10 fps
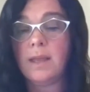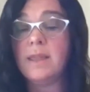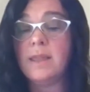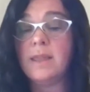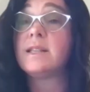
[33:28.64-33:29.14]

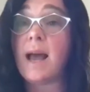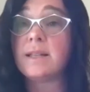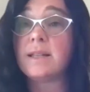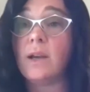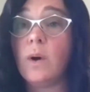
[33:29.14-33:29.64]
in this
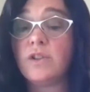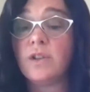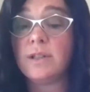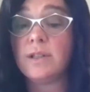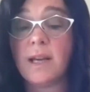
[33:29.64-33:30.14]
asking
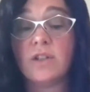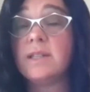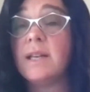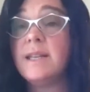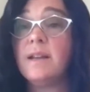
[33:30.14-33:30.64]
questions
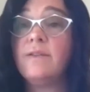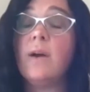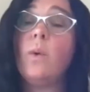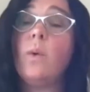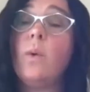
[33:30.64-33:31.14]
section, is
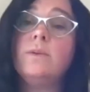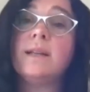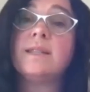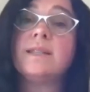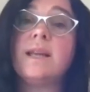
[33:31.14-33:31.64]
identify what do
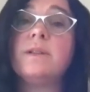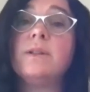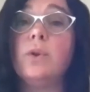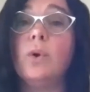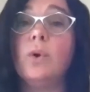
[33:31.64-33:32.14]
next
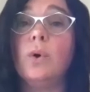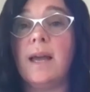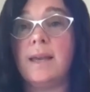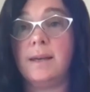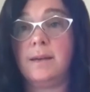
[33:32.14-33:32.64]
steps look
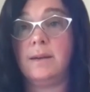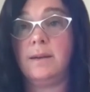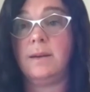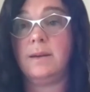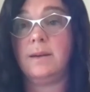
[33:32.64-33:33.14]
like.
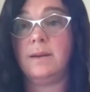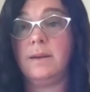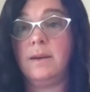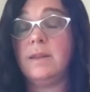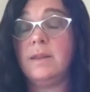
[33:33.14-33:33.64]

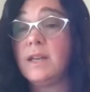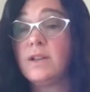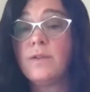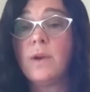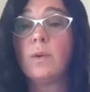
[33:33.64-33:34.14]
The
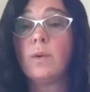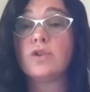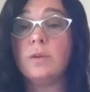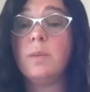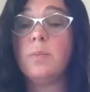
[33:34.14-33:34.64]
interviewer
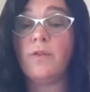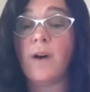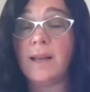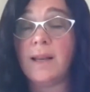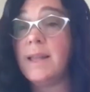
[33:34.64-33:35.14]
should be
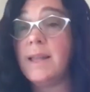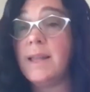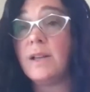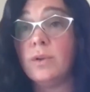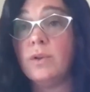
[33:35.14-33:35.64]
providing
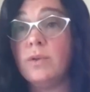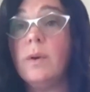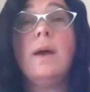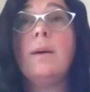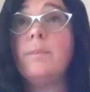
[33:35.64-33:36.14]
that to
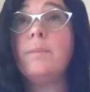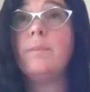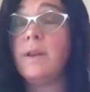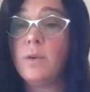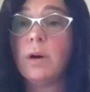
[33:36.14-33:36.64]
you,
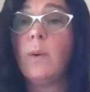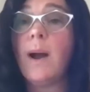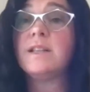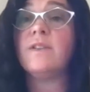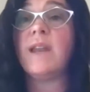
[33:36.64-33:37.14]
but if you're
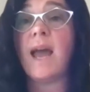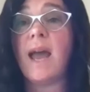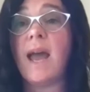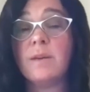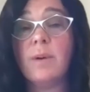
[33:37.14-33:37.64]
proactive and
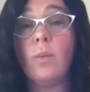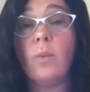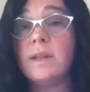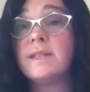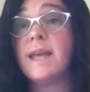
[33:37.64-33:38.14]
ask
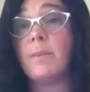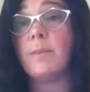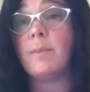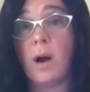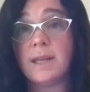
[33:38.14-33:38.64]
about what does
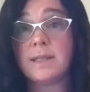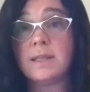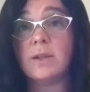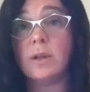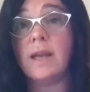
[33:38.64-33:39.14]
that
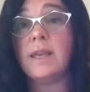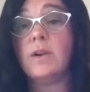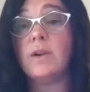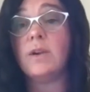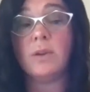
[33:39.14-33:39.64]
process look
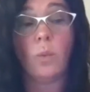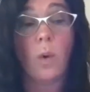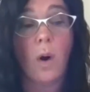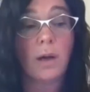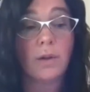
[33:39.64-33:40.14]
like, you're able
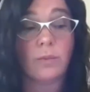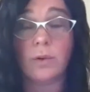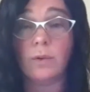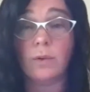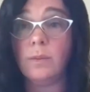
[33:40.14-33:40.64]
to walk
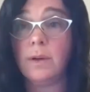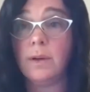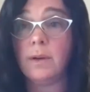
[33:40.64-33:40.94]
through